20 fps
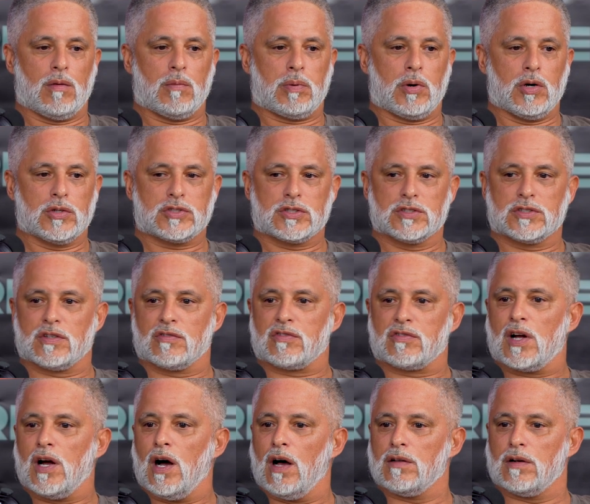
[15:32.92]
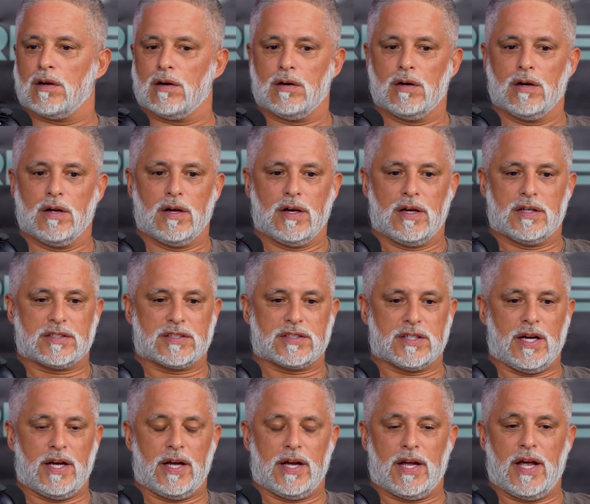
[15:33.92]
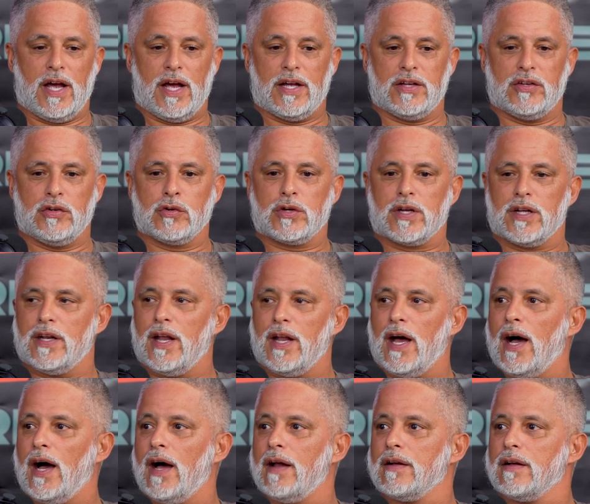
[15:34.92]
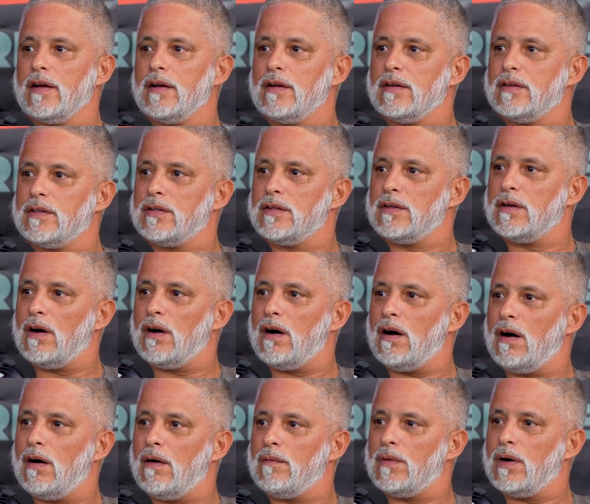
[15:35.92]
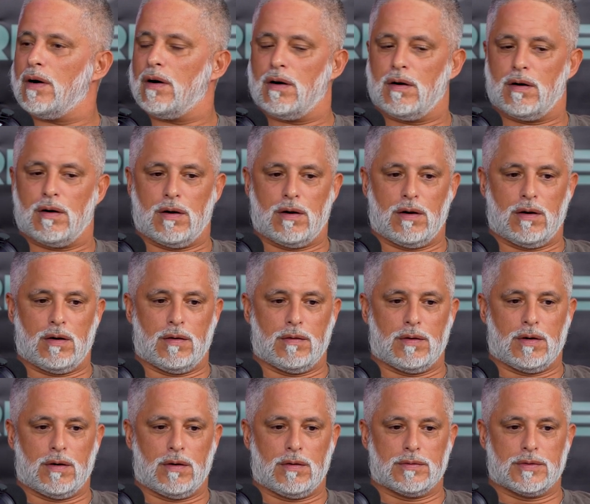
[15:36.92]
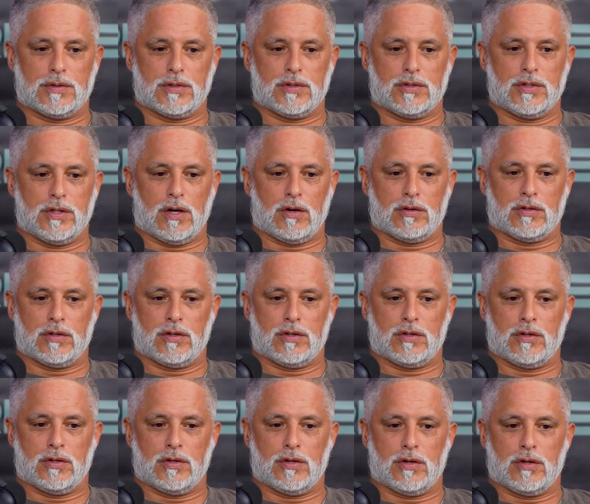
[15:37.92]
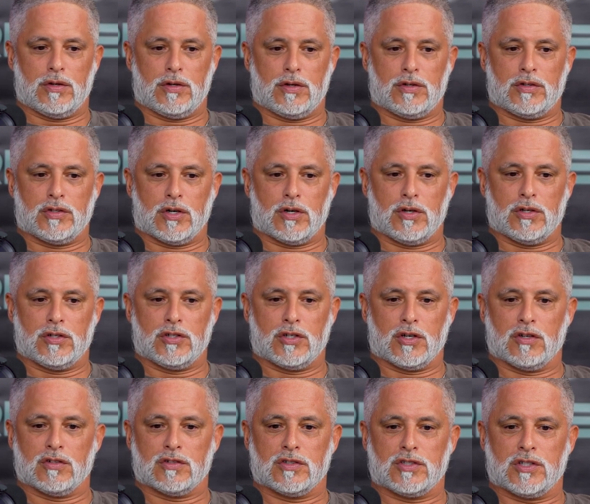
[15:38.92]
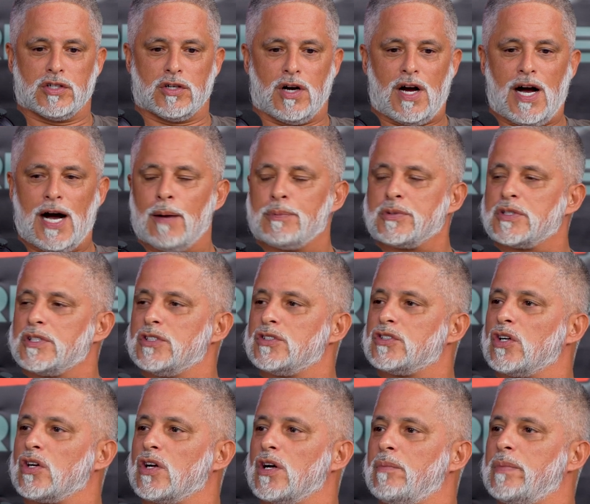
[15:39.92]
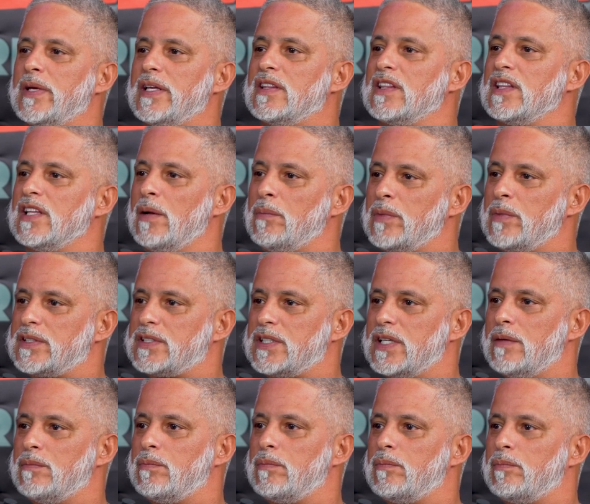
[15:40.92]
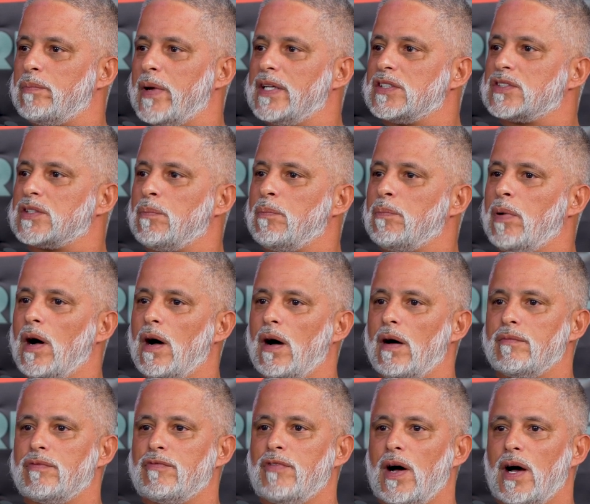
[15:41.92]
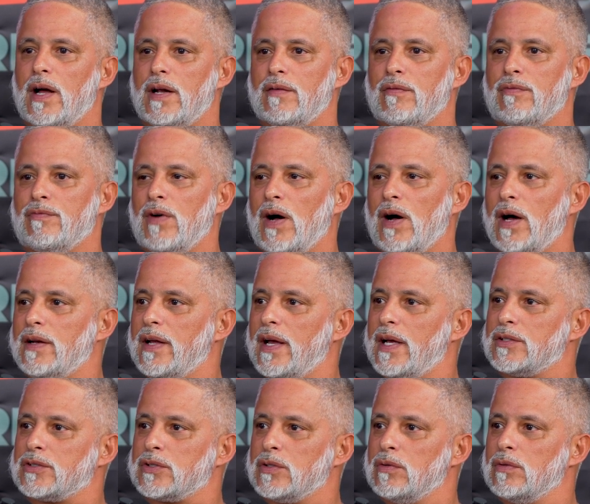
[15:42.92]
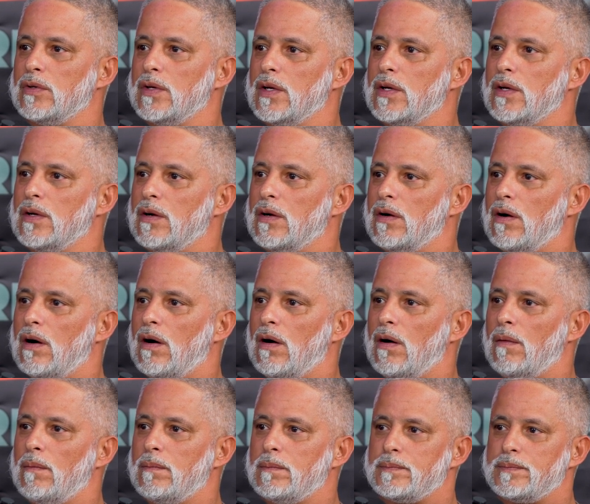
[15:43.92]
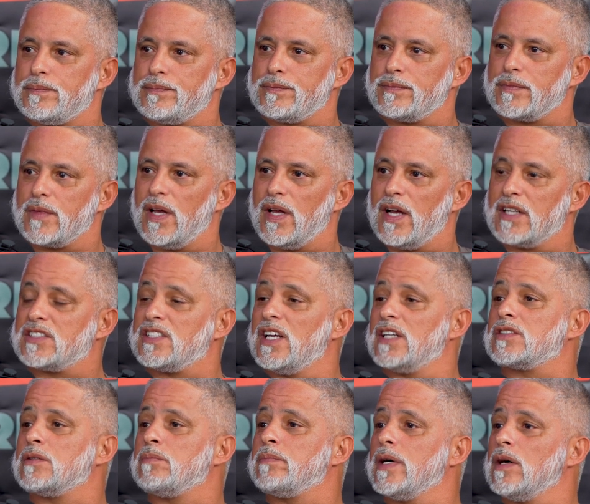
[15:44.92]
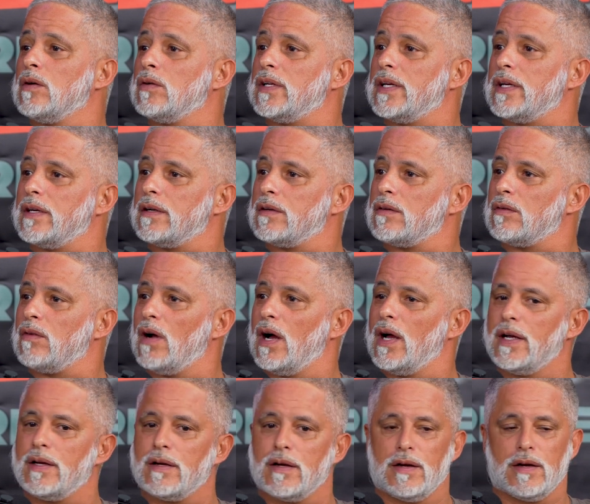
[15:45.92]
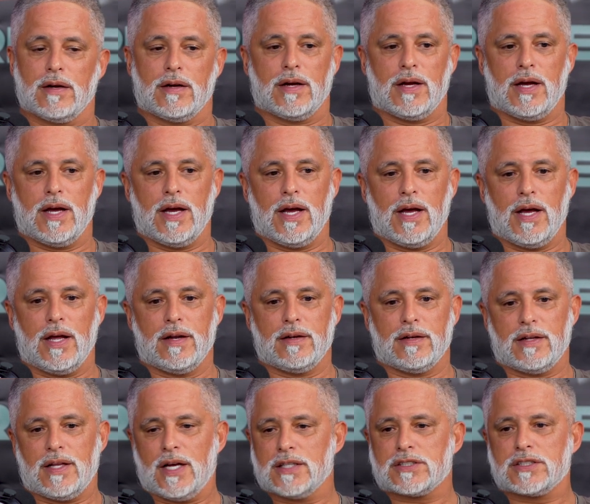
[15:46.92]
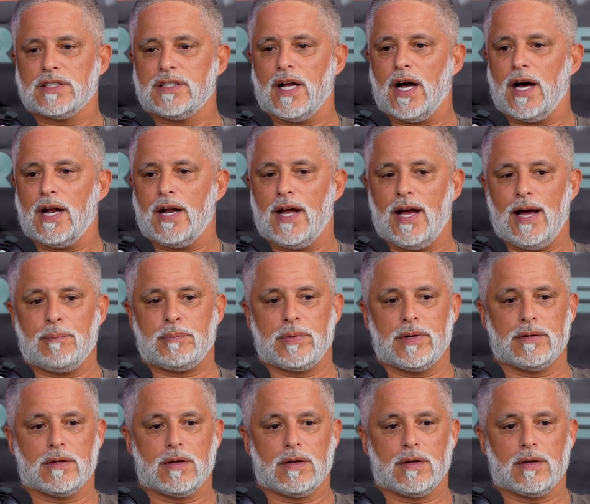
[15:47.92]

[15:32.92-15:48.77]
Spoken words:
persons of color, saying, hey, you cannot, you know, your options are going to be limited based upon financial accessibility, right? Mm-hmm. And that should not happen.